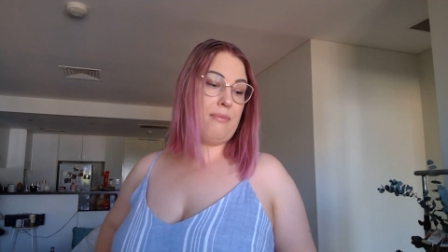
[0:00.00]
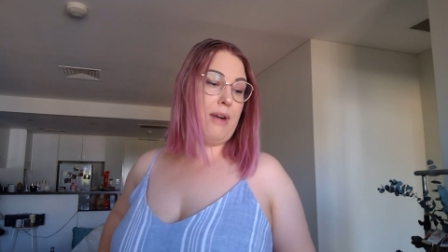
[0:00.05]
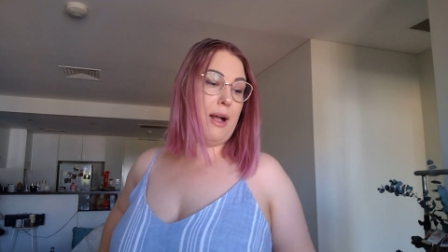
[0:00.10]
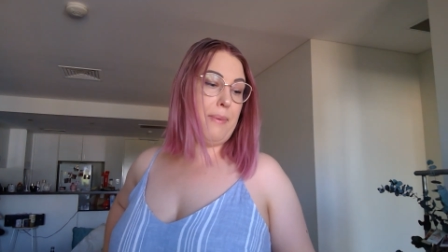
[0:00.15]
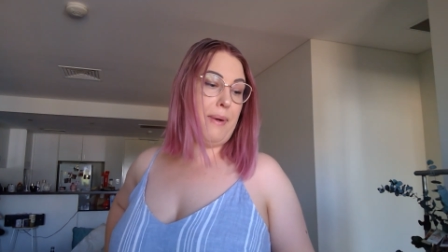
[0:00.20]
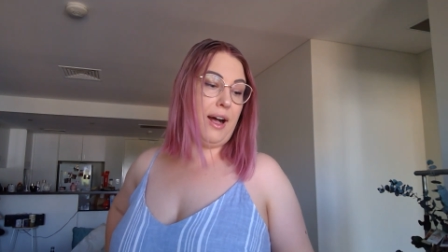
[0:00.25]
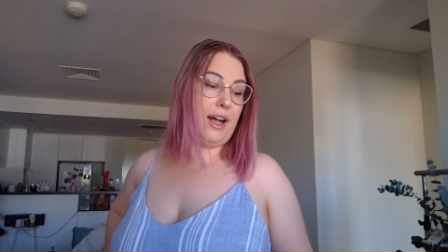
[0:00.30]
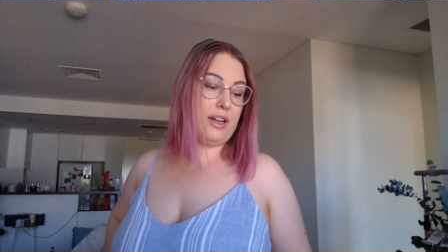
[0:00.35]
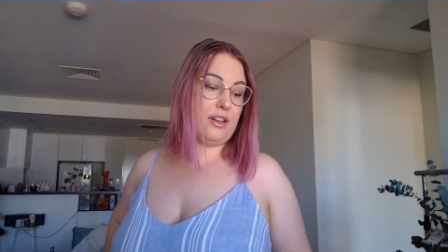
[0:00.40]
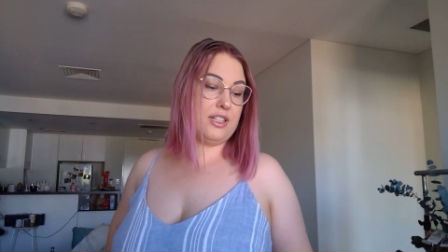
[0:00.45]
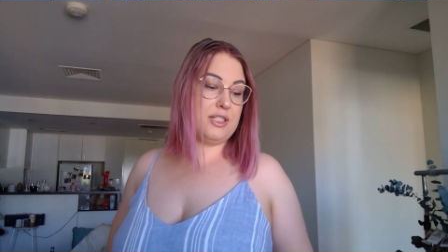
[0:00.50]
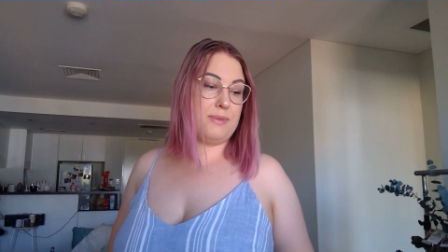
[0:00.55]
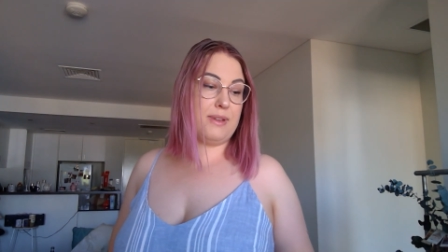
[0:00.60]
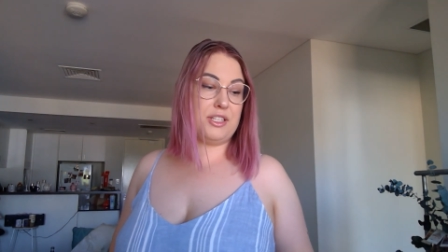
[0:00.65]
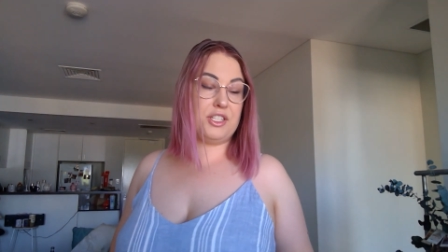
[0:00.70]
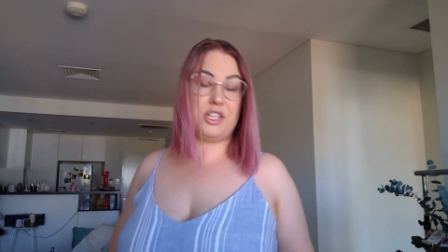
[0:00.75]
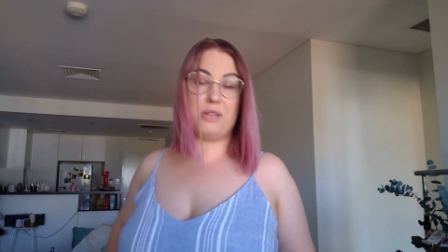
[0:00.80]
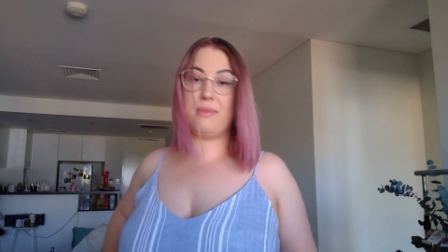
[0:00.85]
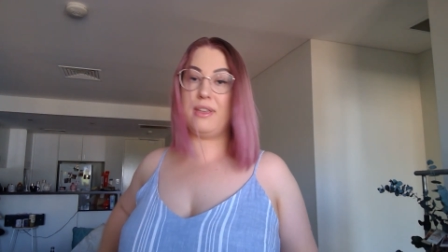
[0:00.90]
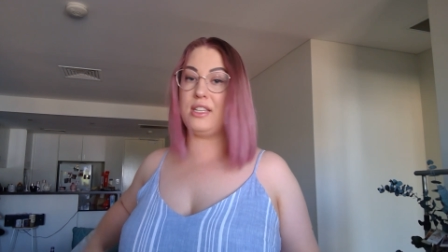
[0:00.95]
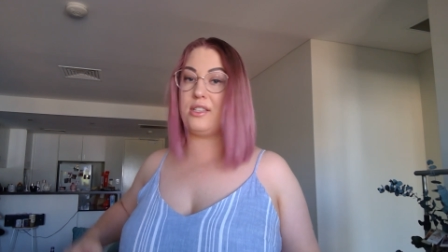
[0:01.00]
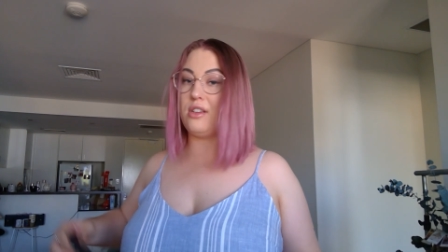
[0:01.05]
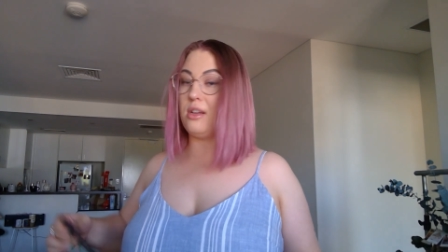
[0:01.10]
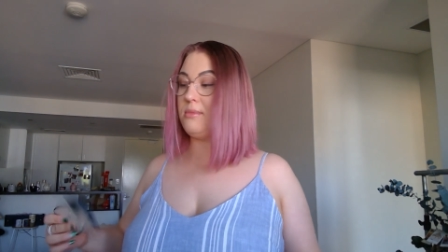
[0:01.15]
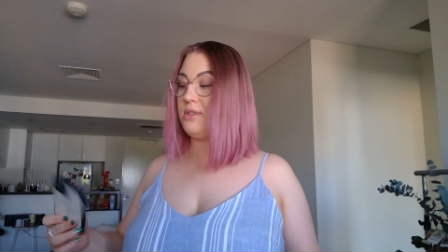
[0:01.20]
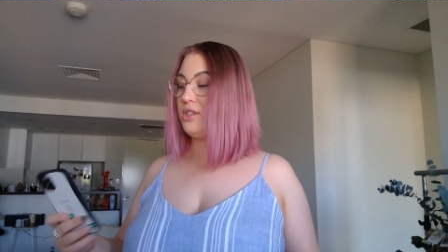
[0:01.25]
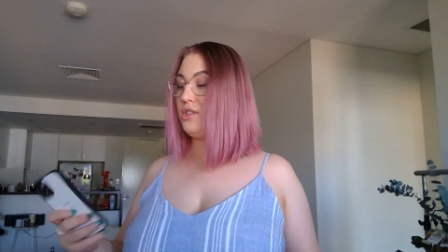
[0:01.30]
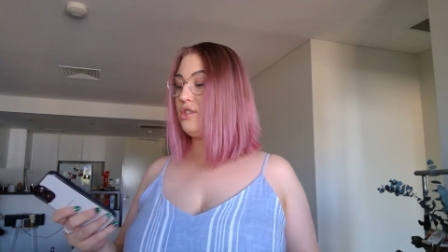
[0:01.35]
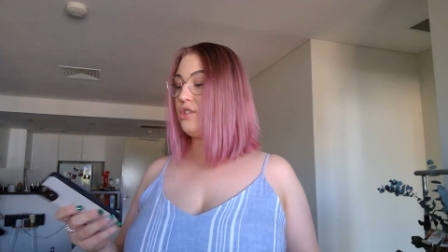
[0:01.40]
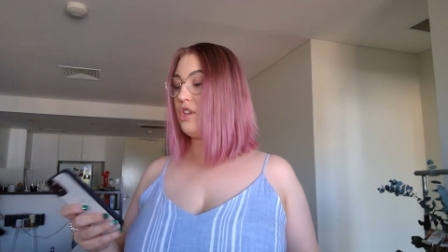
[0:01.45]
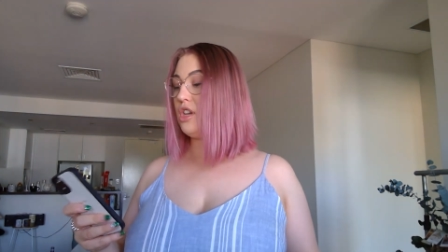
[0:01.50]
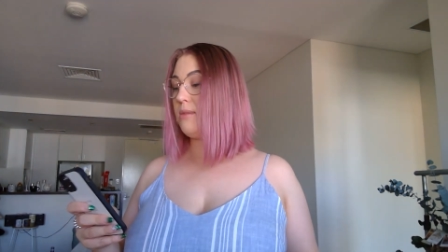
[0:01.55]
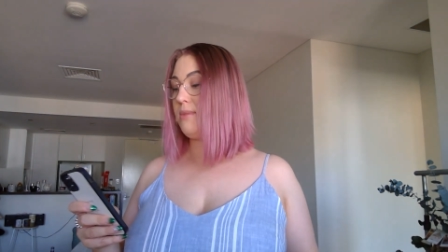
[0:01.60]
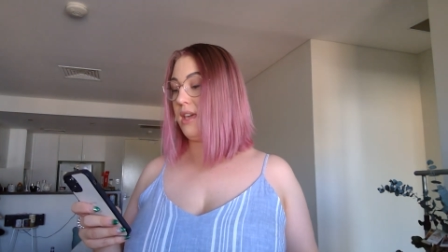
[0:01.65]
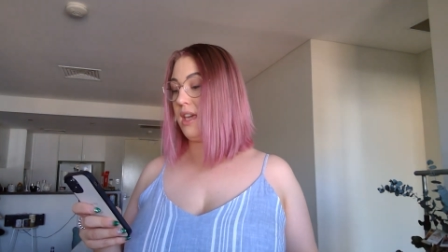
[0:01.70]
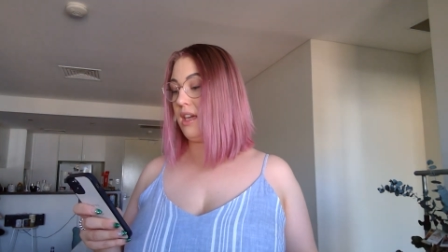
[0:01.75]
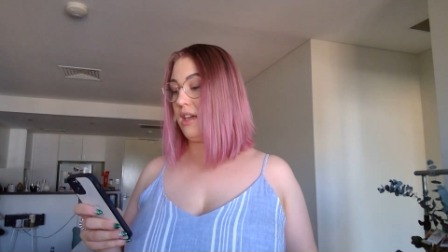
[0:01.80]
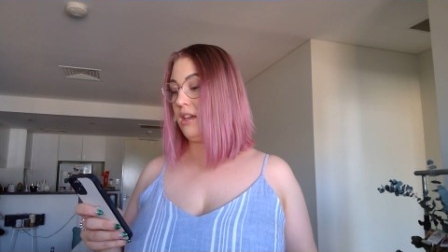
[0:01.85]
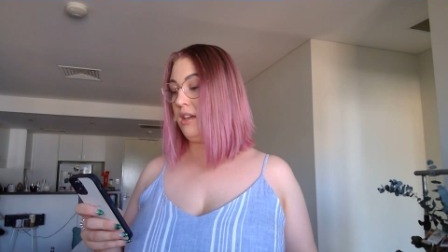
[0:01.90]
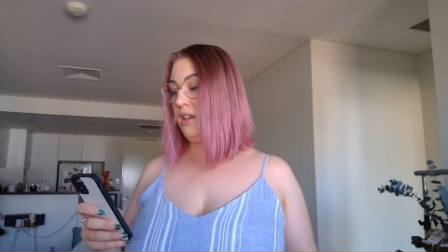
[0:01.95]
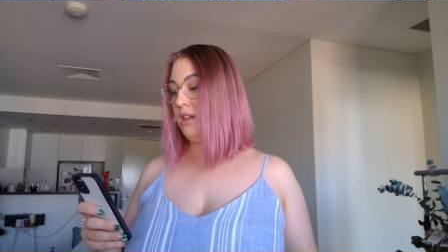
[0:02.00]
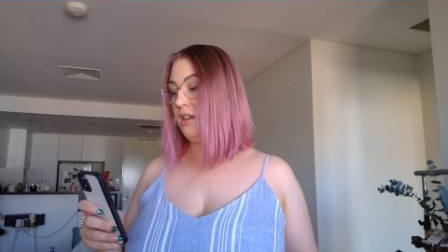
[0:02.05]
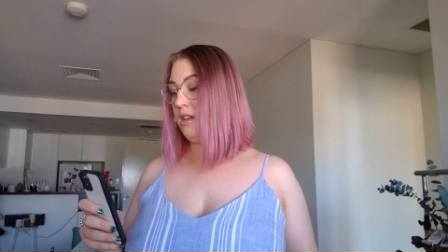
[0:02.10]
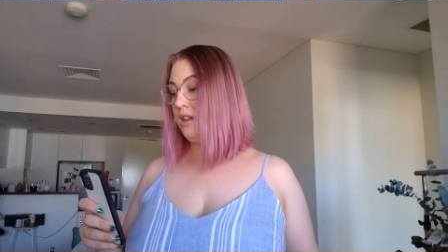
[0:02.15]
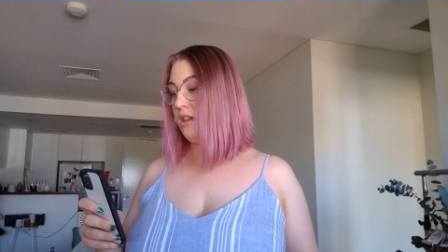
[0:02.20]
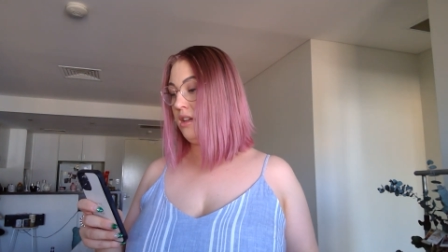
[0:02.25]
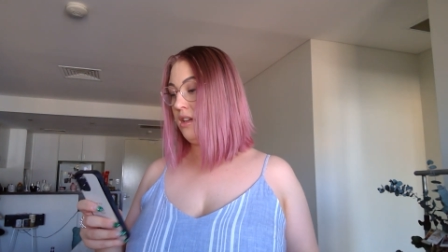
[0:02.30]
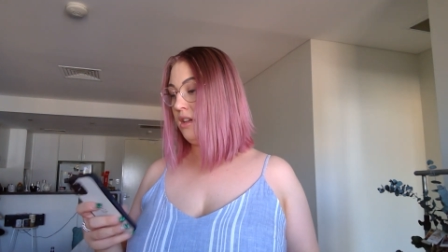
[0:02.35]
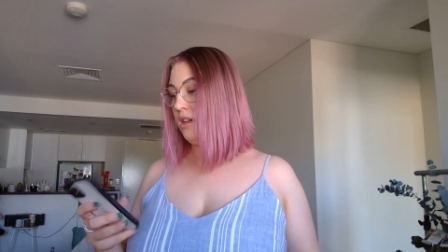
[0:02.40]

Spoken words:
My partner is messaging me, so I'm assuming